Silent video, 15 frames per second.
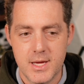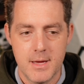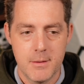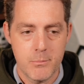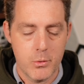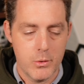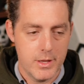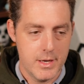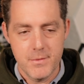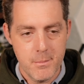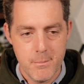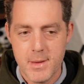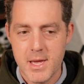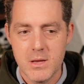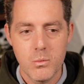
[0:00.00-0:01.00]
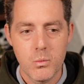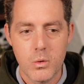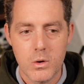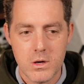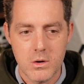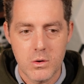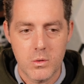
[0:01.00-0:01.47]
endpoint, the main
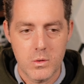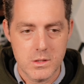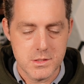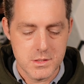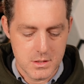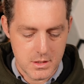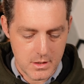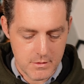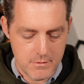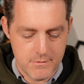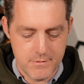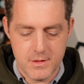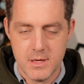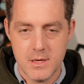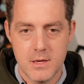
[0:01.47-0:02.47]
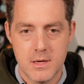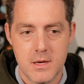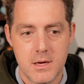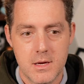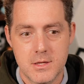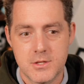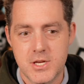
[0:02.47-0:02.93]
workhorse of
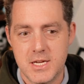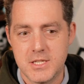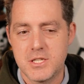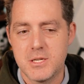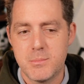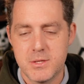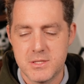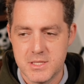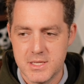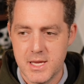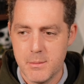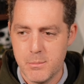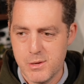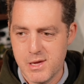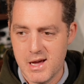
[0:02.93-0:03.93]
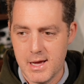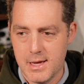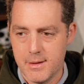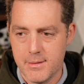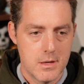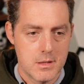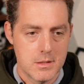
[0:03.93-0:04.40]
the ChatGPT
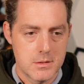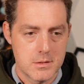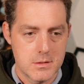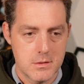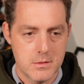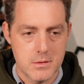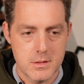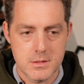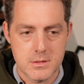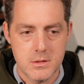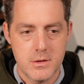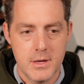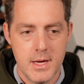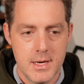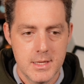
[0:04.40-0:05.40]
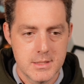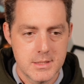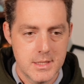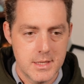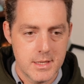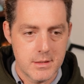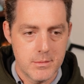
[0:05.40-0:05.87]
API. So let's go ahead and
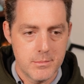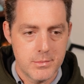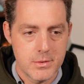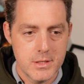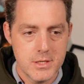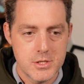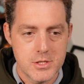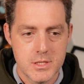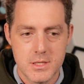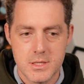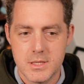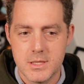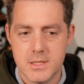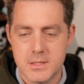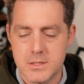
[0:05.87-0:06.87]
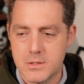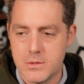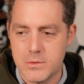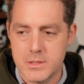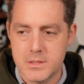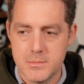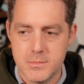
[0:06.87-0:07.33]
say completion is
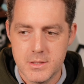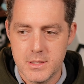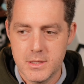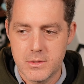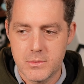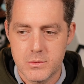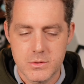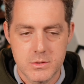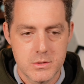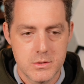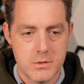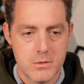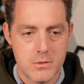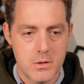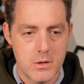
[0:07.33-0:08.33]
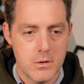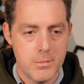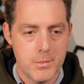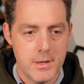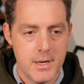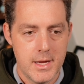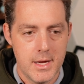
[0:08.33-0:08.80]
going to be equal to
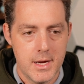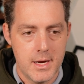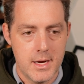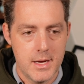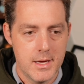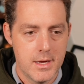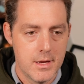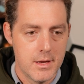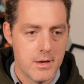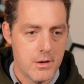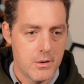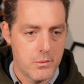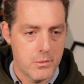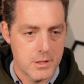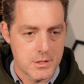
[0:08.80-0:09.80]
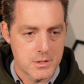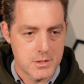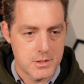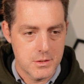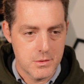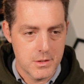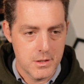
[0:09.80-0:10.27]
OpenAI,
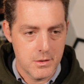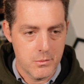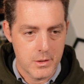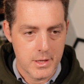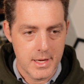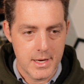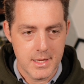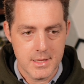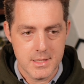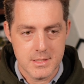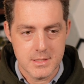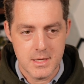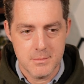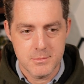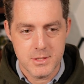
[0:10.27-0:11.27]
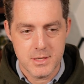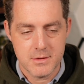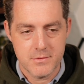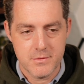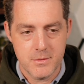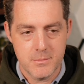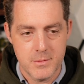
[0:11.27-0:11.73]
which, you know, we're getting this object
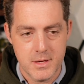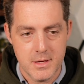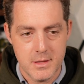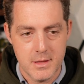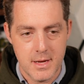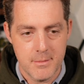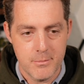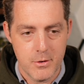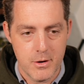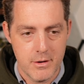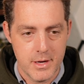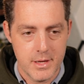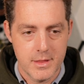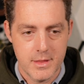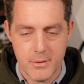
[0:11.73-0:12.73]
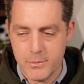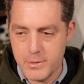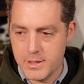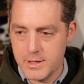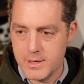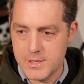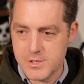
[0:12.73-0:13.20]
from the library that
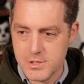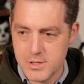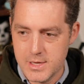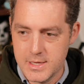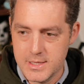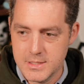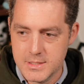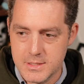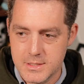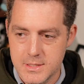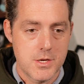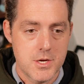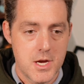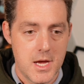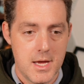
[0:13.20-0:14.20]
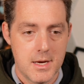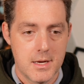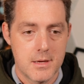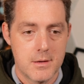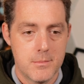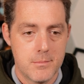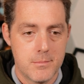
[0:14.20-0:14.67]
we initialized. Chat
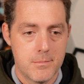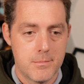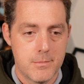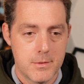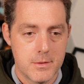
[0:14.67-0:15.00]
com